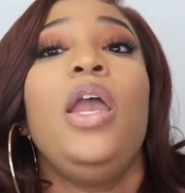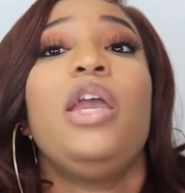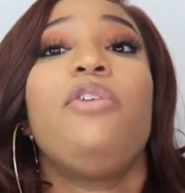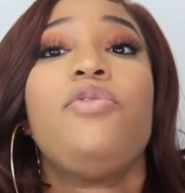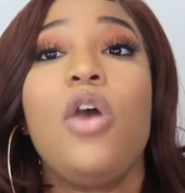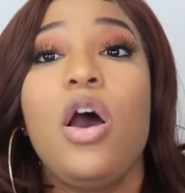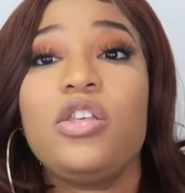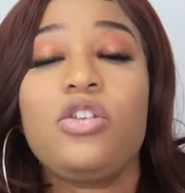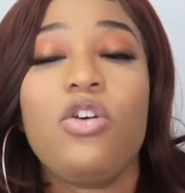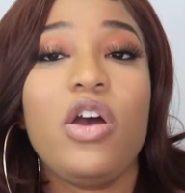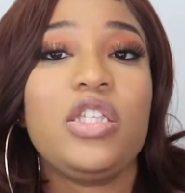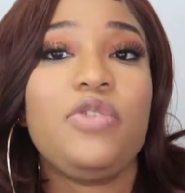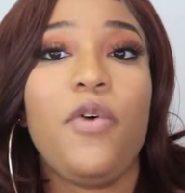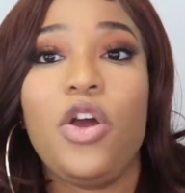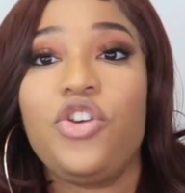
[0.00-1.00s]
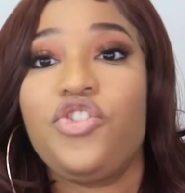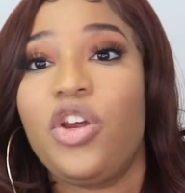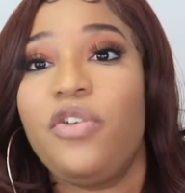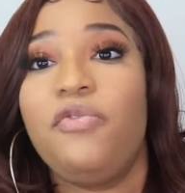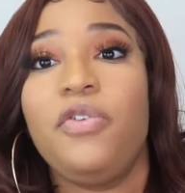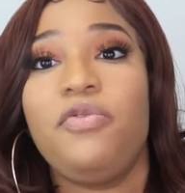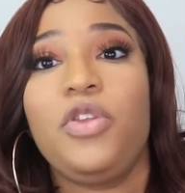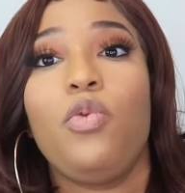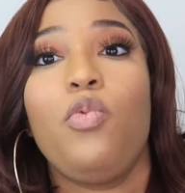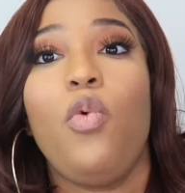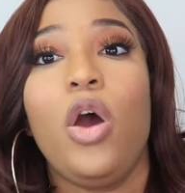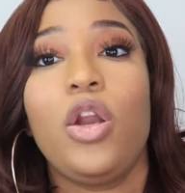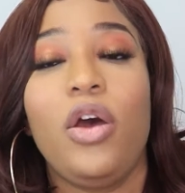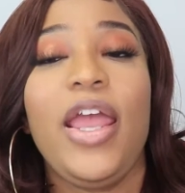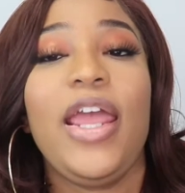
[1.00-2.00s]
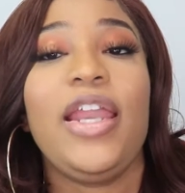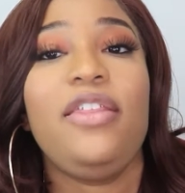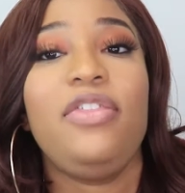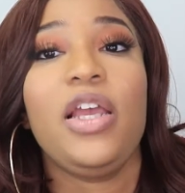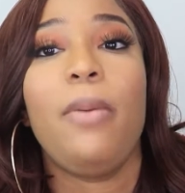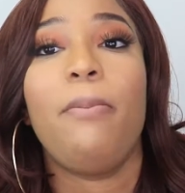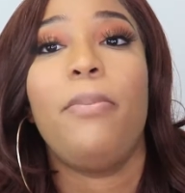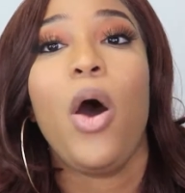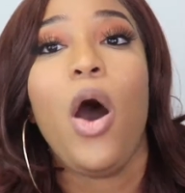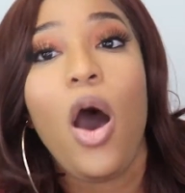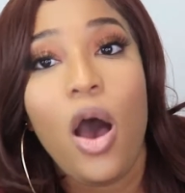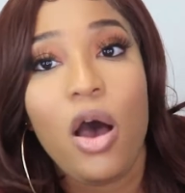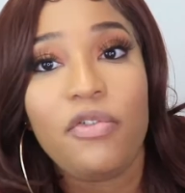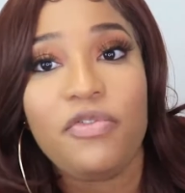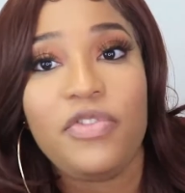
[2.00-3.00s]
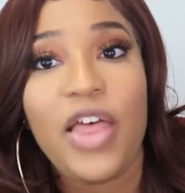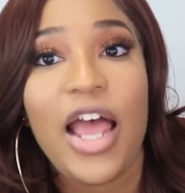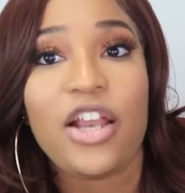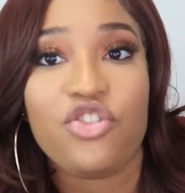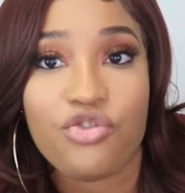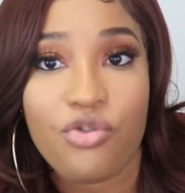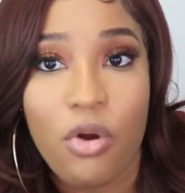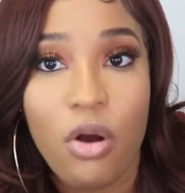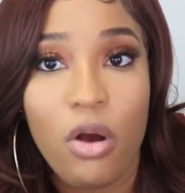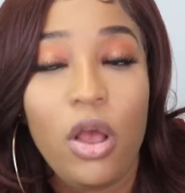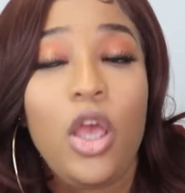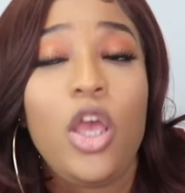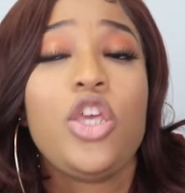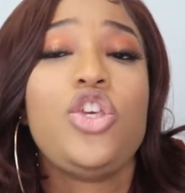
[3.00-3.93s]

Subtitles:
If your score is 451 or anything above that draw,